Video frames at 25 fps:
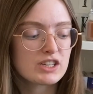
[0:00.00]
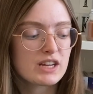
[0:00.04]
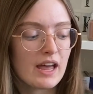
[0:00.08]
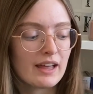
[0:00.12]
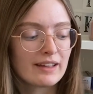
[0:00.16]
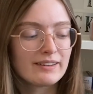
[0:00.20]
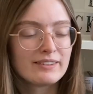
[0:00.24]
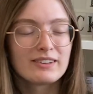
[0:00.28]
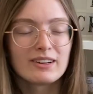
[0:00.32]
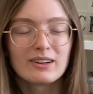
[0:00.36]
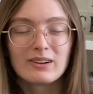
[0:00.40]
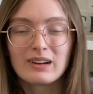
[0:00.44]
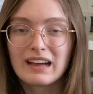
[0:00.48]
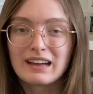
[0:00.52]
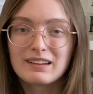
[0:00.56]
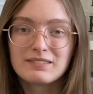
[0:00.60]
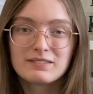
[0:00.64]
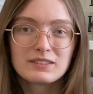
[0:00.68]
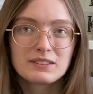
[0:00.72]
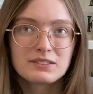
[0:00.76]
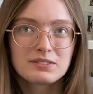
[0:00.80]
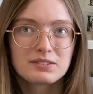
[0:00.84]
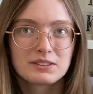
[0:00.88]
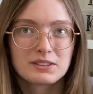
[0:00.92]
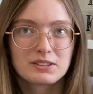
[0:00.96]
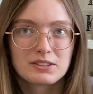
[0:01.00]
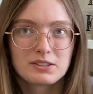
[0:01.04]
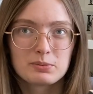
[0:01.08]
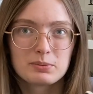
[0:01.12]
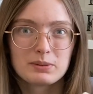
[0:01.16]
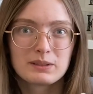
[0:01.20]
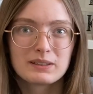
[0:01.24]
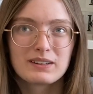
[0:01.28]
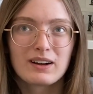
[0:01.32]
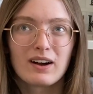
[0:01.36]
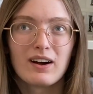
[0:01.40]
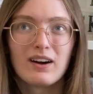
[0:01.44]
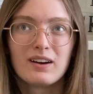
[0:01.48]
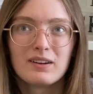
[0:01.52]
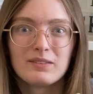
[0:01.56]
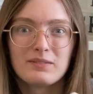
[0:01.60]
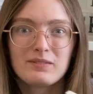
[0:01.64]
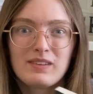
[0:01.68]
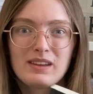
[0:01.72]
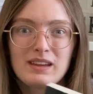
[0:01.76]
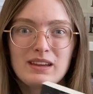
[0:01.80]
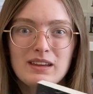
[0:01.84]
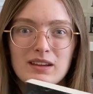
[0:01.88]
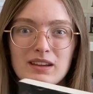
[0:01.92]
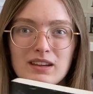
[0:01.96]
I don't have the first book on
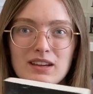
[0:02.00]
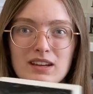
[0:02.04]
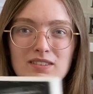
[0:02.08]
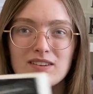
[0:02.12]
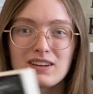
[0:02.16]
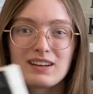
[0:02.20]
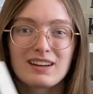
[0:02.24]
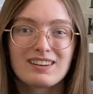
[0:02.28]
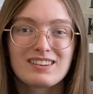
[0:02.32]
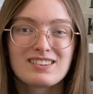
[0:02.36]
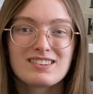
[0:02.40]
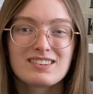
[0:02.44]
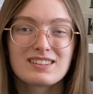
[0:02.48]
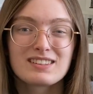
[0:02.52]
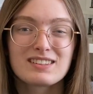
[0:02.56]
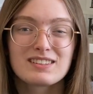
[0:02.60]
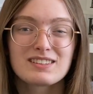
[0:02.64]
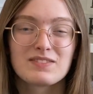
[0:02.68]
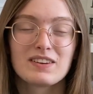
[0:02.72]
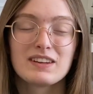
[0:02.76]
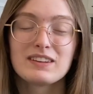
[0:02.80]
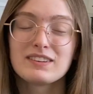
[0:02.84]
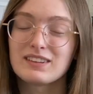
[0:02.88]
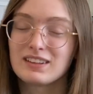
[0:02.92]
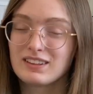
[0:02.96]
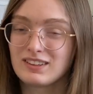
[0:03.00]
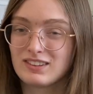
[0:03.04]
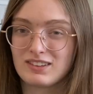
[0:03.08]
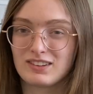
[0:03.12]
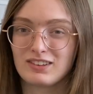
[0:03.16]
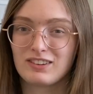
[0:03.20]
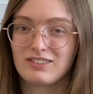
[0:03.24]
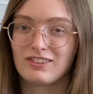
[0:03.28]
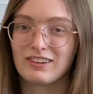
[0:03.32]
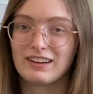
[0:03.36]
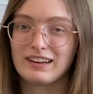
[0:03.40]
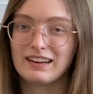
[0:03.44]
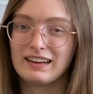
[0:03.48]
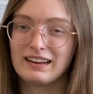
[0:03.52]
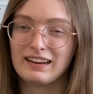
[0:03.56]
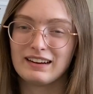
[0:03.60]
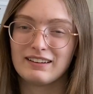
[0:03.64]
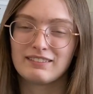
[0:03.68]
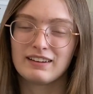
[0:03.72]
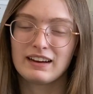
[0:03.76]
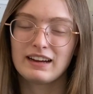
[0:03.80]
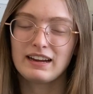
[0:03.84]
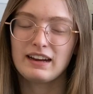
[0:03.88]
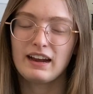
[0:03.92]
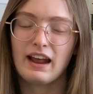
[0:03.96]
me because my sister's reading it
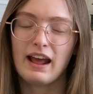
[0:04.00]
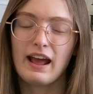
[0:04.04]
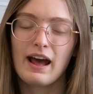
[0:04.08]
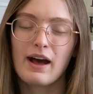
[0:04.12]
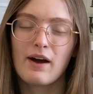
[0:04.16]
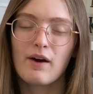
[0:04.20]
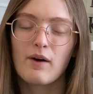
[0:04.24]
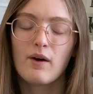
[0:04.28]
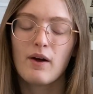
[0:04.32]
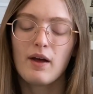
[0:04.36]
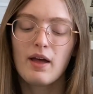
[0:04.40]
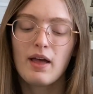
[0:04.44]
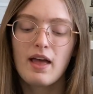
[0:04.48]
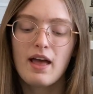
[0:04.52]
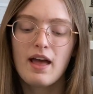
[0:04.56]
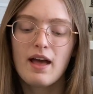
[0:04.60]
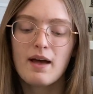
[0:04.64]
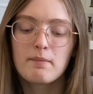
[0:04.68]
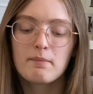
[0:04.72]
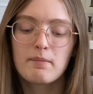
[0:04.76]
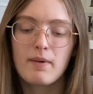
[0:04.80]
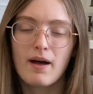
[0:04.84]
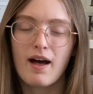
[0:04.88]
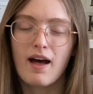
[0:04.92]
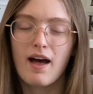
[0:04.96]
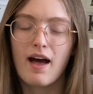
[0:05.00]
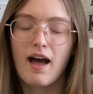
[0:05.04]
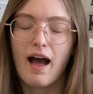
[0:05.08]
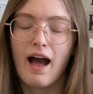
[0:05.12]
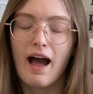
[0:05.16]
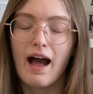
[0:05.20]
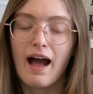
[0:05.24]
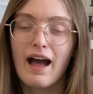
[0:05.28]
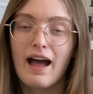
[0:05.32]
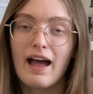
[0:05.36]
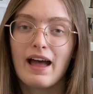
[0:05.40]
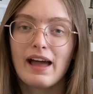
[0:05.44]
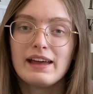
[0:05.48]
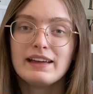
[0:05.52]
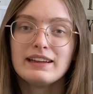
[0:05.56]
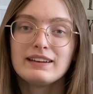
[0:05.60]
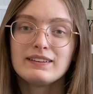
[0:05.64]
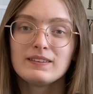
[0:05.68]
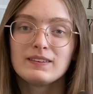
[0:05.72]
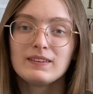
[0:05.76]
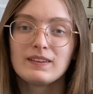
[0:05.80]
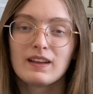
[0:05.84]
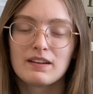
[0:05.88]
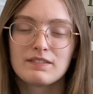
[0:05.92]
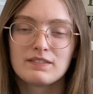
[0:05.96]
right now. But I
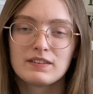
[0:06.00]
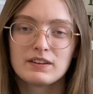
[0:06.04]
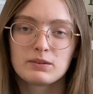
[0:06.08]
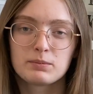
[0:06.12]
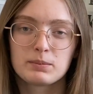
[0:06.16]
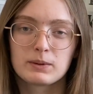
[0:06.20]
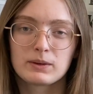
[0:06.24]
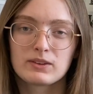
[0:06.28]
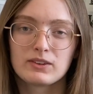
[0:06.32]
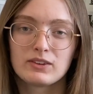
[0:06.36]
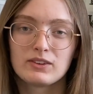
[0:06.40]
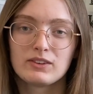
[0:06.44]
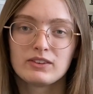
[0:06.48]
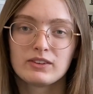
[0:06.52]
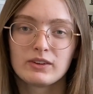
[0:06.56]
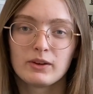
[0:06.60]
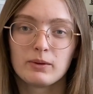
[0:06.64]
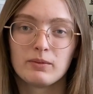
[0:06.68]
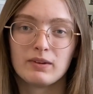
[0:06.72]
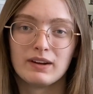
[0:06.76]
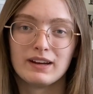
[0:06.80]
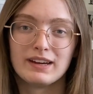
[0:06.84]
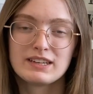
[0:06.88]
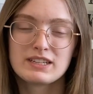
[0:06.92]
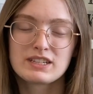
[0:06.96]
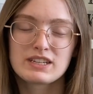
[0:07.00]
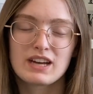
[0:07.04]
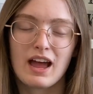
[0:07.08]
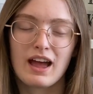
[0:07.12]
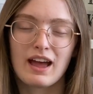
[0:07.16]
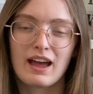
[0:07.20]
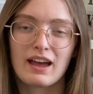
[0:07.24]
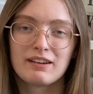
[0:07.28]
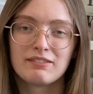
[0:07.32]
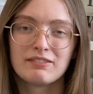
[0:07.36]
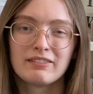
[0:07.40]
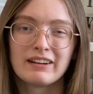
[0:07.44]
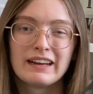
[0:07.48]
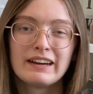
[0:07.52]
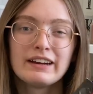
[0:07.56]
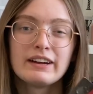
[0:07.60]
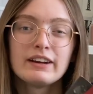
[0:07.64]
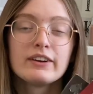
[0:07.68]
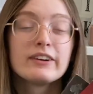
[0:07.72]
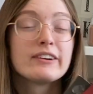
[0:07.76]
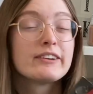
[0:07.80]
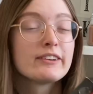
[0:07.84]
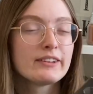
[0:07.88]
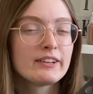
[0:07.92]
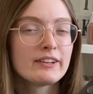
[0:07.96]
love this book series so much. I read it
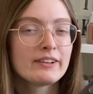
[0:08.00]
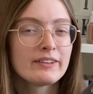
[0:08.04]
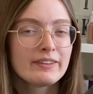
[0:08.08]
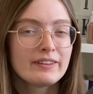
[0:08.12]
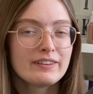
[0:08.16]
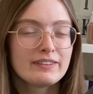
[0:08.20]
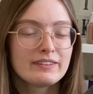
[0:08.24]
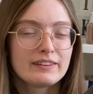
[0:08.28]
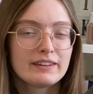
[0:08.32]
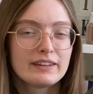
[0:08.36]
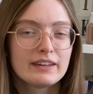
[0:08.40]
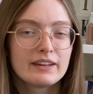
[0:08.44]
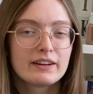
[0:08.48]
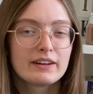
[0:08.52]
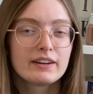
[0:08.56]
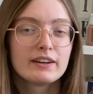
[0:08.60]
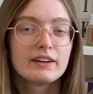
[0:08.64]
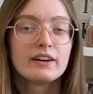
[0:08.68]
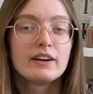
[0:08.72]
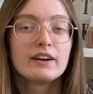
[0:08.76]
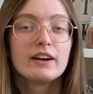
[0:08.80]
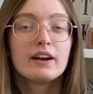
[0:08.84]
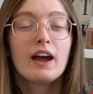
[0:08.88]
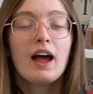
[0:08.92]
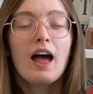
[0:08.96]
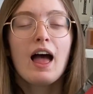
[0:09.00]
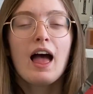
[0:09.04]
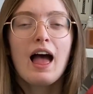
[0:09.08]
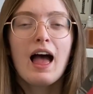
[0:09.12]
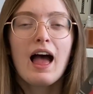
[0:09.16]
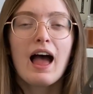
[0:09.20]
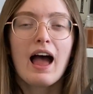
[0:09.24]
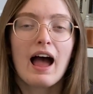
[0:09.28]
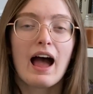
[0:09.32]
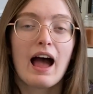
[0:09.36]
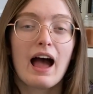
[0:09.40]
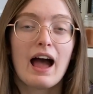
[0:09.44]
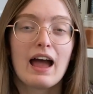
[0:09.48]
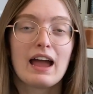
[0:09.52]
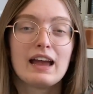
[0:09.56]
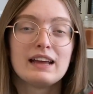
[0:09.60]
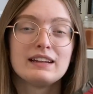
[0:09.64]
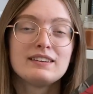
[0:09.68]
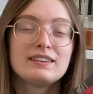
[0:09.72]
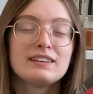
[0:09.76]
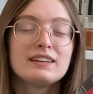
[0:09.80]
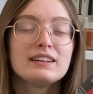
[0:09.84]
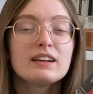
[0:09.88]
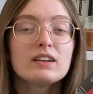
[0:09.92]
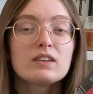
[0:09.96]
earlier this year. I'd
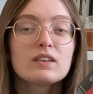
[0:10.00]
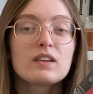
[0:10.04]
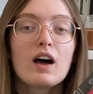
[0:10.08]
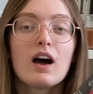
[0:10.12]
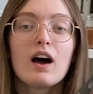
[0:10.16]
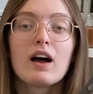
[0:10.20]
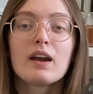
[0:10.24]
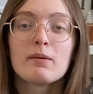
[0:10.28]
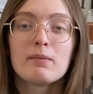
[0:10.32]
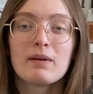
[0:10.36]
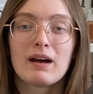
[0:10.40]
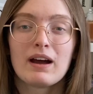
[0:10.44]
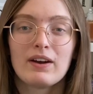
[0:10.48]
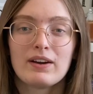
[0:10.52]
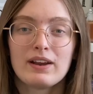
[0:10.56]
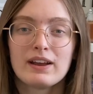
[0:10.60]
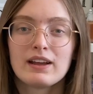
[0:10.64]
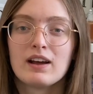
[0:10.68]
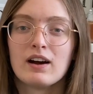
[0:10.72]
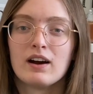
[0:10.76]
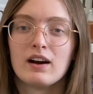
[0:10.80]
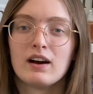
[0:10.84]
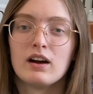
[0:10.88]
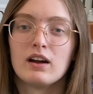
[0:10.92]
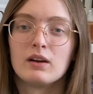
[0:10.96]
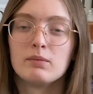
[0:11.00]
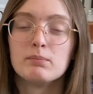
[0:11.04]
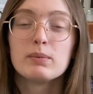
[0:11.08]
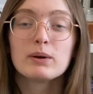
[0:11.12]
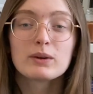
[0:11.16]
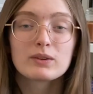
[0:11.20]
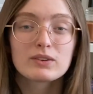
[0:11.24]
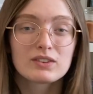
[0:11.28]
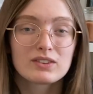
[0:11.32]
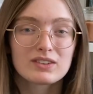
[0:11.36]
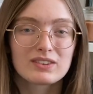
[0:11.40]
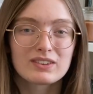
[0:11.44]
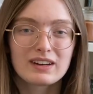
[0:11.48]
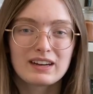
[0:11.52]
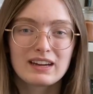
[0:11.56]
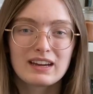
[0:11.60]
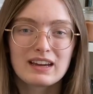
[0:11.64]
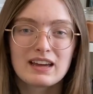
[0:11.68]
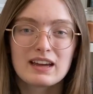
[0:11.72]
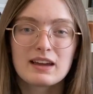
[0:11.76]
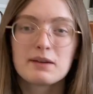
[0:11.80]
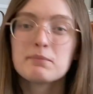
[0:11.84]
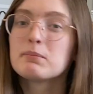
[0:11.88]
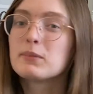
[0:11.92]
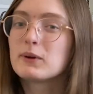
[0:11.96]
seen a lot about it on
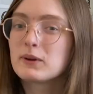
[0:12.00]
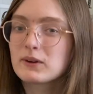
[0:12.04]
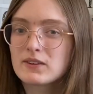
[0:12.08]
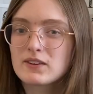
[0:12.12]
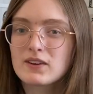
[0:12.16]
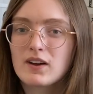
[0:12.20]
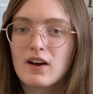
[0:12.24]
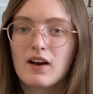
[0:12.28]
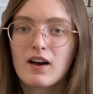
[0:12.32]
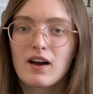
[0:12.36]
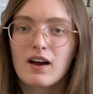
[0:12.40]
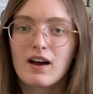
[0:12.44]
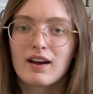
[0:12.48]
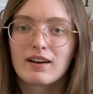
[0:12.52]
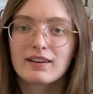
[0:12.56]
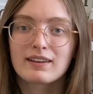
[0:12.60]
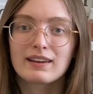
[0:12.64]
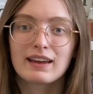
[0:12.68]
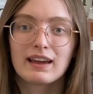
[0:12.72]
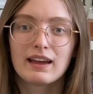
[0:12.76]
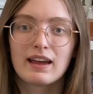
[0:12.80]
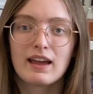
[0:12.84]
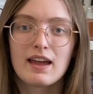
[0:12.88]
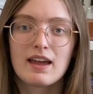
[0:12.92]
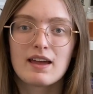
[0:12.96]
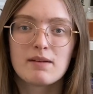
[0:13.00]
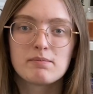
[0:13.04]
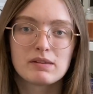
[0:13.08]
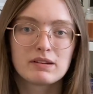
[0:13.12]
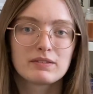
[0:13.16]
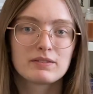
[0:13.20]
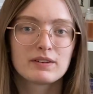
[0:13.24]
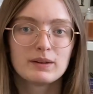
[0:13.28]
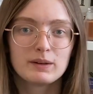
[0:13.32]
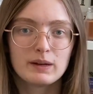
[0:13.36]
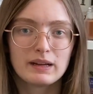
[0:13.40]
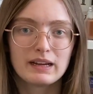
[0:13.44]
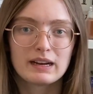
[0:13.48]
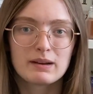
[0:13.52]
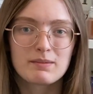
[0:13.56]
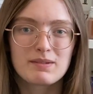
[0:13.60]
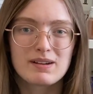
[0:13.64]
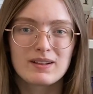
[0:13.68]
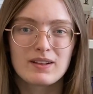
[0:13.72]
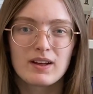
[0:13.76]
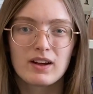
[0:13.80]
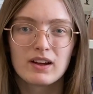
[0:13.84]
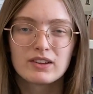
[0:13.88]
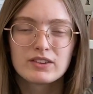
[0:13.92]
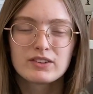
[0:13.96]
Bookstagram, Book Talk, and my friend Annabelle
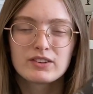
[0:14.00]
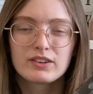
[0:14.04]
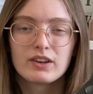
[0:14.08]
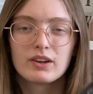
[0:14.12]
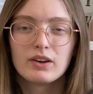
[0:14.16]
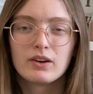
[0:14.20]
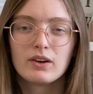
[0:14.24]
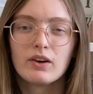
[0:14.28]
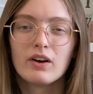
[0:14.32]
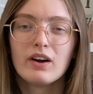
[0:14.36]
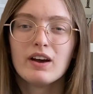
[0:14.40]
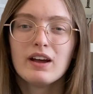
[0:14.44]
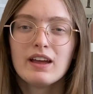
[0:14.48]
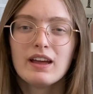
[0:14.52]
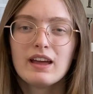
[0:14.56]
also